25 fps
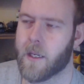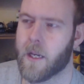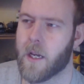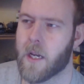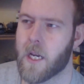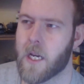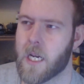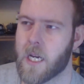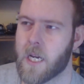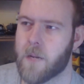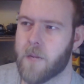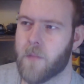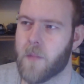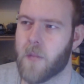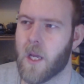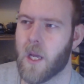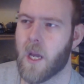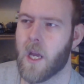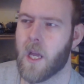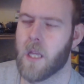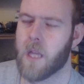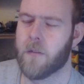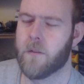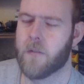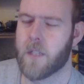There
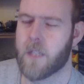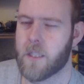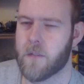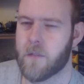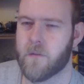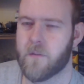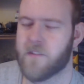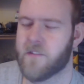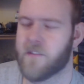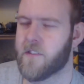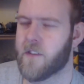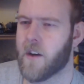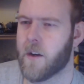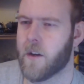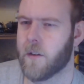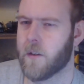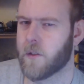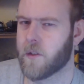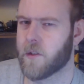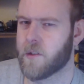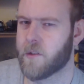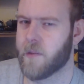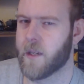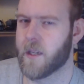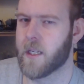is some final
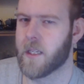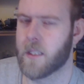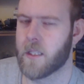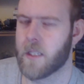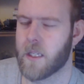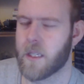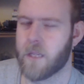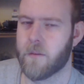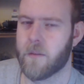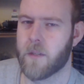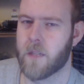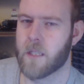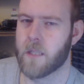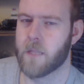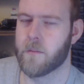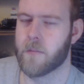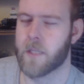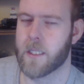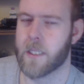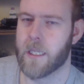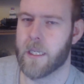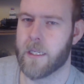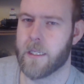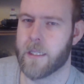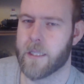tweaks to do in terms of
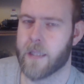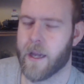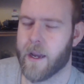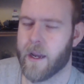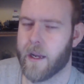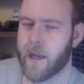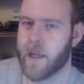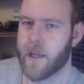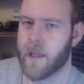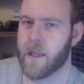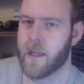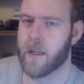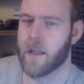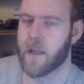detailing,